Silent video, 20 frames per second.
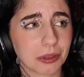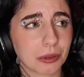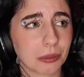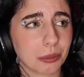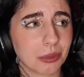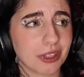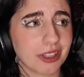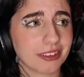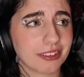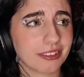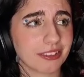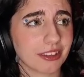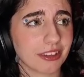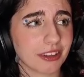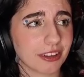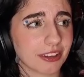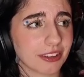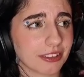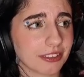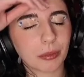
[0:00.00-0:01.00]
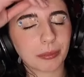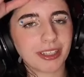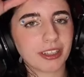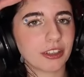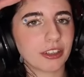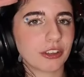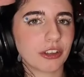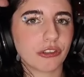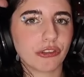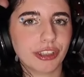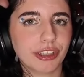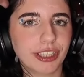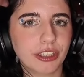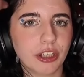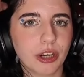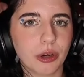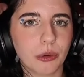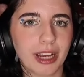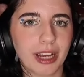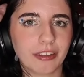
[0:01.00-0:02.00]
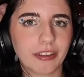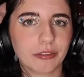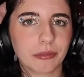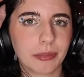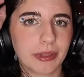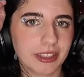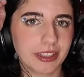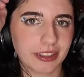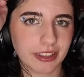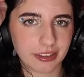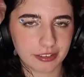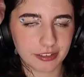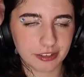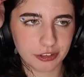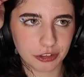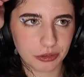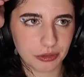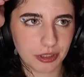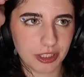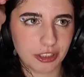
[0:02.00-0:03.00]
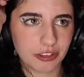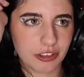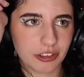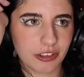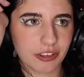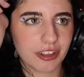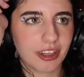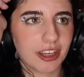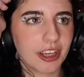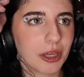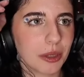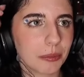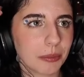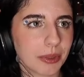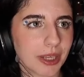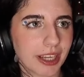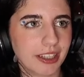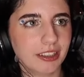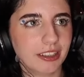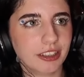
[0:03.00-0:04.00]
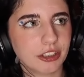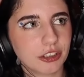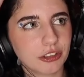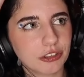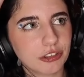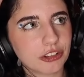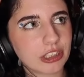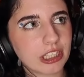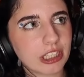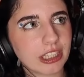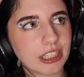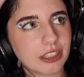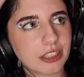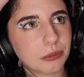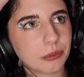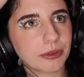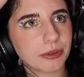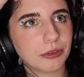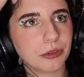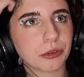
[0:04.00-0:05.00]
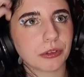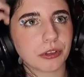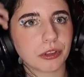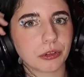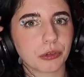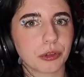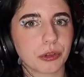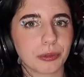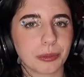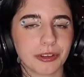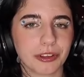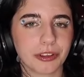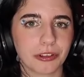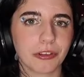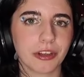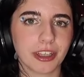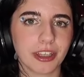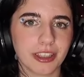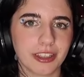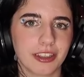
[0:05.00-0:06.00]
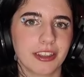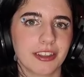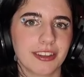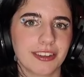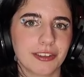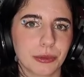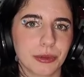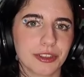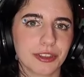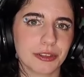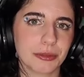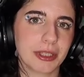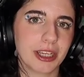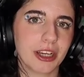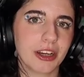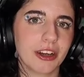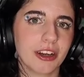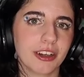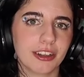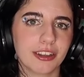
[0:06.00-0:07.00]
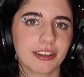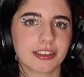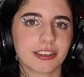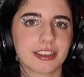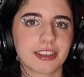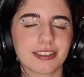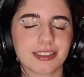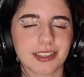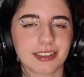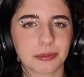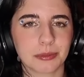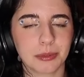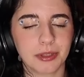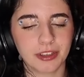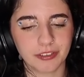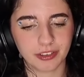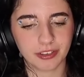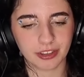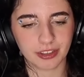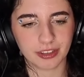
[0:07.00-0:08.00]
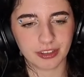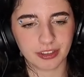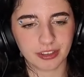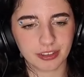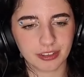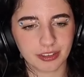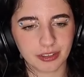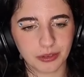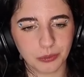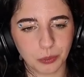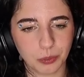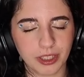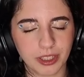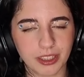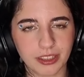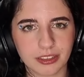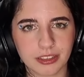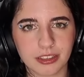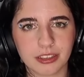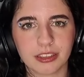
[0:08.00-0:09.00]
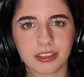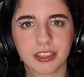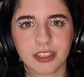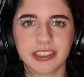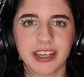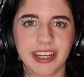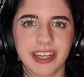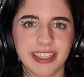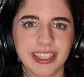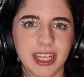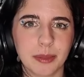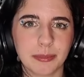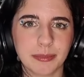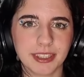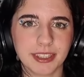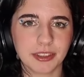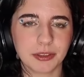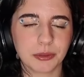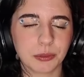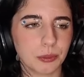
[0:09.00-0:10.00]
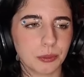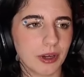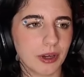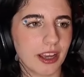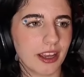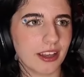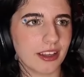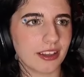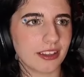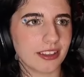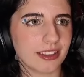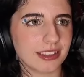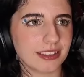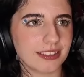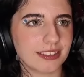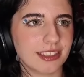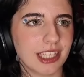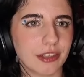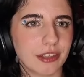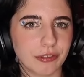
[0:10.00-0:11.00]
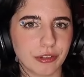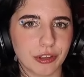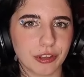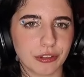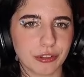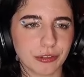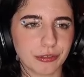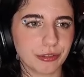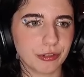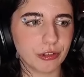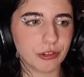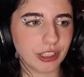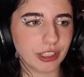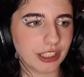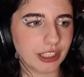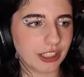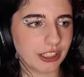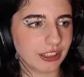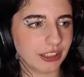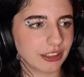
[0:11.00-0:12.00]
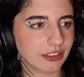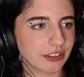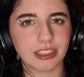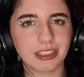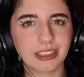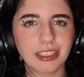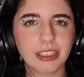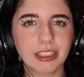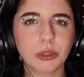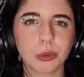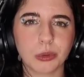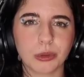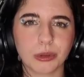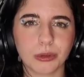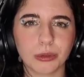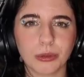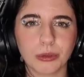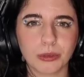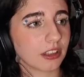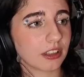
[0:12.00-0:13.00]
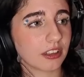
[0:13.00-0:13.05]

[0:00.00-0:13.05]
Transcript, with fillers: Oh, bless her. I mean, I don't really know. I haven't been in that situation. But ain't it usually when you're in a group of three, it's always a bit hard because there's a bit of a a weird dynamic where it's never fully equal.